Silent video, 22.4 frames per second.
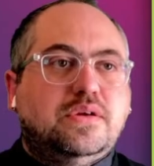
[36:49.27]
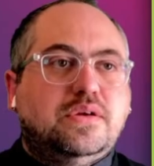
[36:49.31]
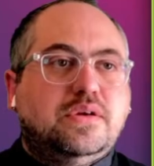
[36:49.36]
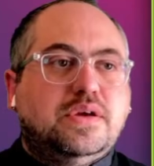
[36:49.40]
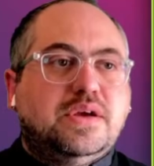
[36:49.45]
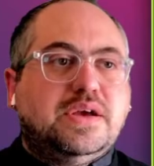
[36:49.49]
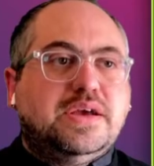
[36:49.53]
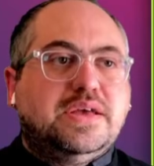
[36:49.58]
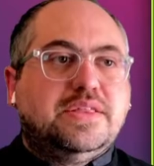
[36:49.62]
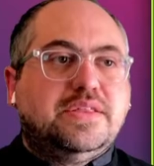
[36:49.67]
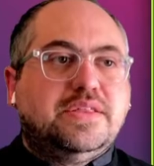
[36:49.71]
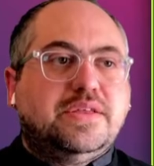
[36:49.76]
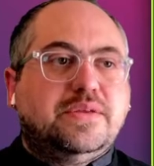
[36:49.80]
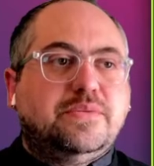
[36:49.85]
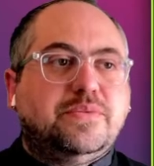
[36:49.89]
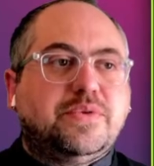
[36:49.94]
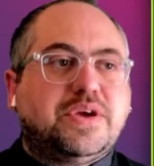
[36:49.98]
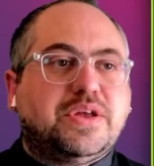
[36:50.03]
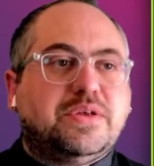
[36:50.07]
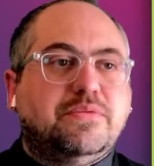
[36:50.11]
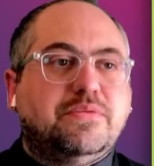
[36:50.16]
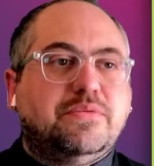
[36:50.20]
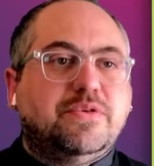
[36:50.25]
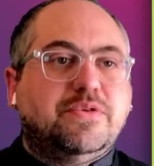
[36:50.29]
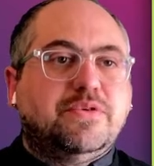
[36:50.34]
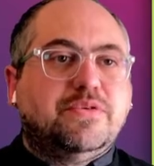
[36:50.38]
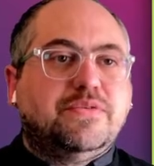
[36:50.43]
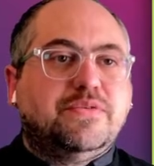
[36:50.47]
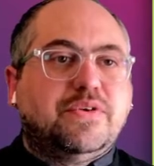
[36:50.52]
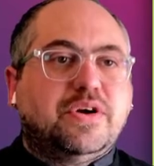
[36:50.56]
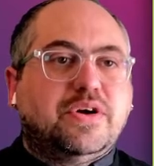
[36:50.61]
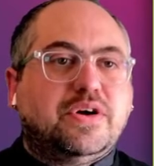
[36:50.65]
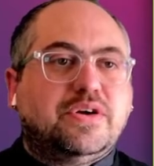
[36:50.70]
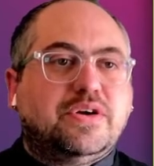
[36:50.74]
And then we can remove
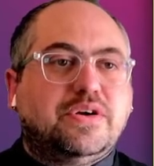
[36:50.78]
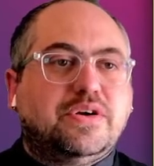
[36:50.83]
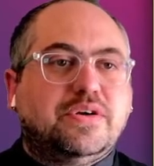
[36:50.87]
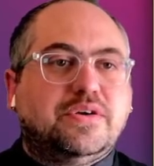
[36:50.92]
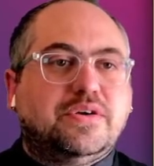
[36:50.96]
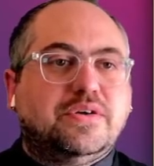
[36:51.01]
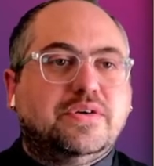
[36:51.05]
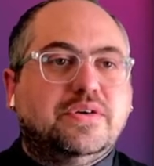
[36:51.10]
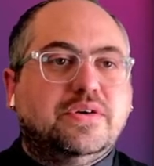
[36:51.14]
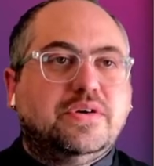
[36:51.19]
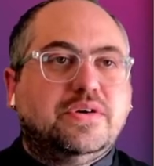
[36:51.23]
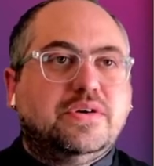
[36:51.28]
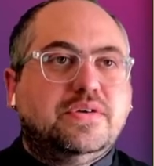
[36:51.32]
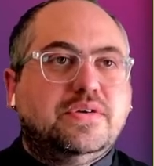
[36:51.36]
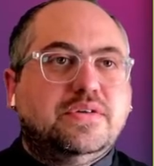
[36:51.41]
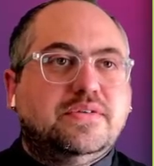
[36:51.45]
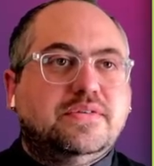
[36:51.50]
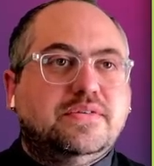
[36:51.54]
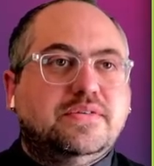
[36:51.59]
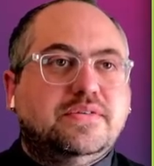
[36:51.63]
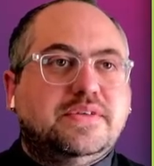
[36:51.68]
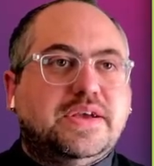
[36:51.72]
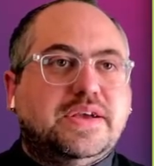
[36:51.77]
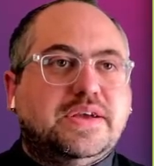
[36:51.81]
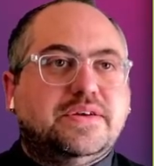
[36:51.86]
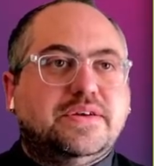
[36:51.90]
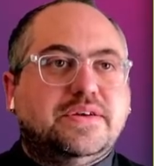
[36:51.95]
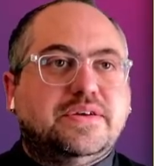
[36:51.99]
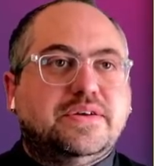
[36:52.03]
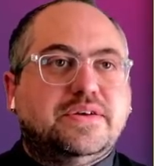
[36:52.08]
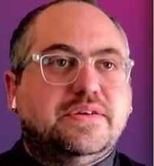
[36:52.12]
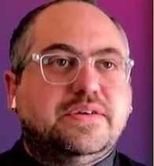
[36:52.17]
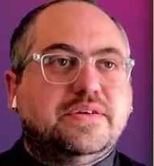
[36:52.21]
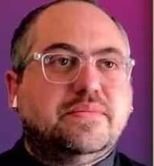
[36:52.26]
our
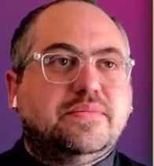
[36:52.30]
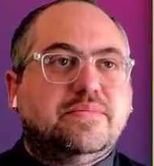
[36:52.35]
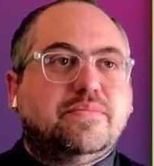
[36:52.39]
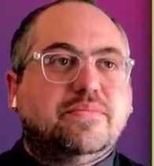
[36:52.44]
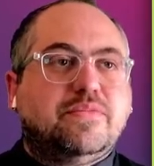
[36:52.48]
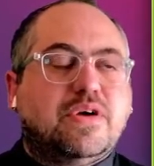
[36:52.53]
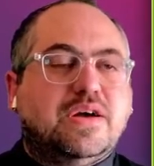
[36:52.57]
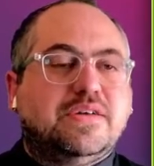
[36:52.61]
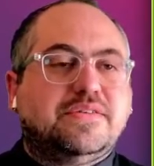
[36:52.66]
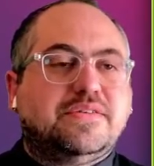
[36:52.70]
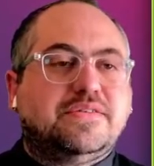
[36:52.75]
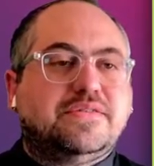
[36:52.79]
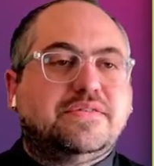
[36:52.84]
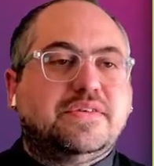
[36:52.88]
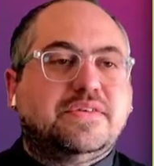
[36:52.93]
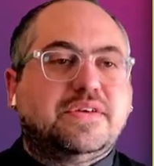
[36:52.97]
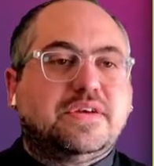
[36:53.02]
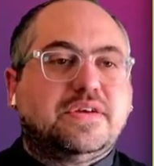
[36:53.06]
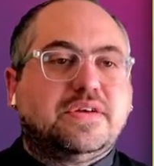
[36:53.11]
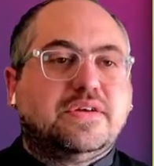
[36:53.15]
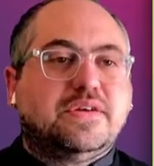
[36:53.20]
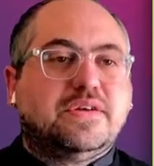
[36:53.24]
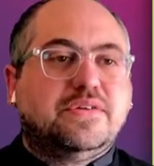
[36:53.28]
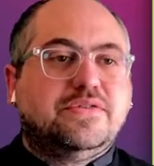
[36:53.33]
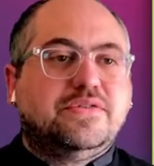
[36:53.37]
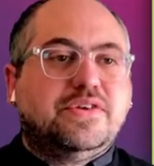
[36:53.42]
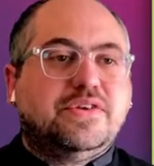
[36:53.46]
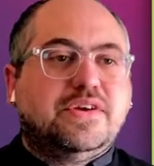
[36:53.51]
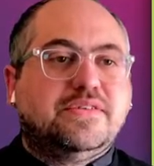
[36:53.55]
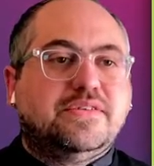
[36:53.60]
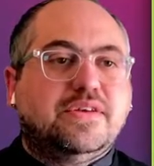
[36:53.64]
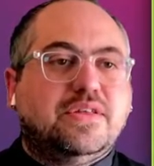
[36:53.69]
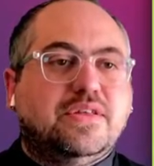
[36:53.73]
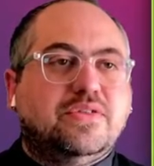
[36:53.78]
data processing
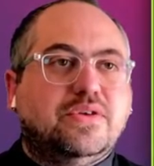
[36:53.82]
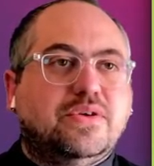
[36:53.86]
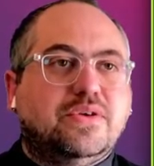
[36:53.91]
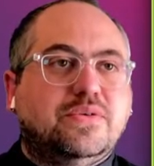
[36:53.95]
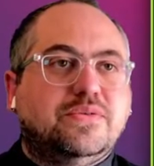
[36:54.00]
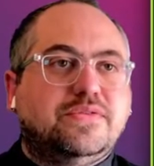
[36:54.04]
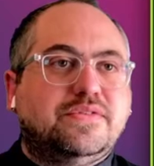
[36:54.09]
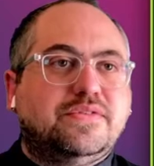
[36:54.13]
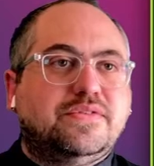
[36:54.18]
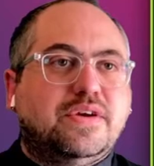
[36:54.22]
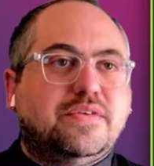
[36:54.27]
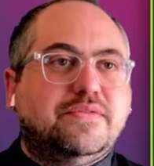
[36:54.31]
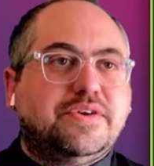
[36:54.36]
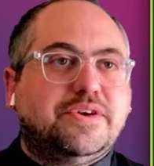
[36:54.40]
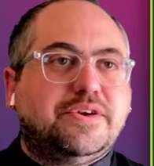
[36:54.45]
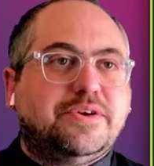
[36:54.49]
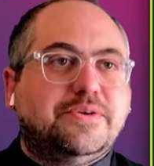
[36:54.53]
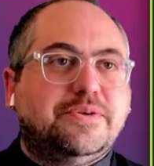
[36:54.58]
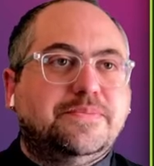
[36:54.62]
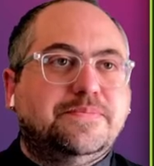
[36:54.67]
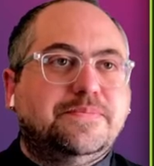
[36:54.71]
JSON load stuff here.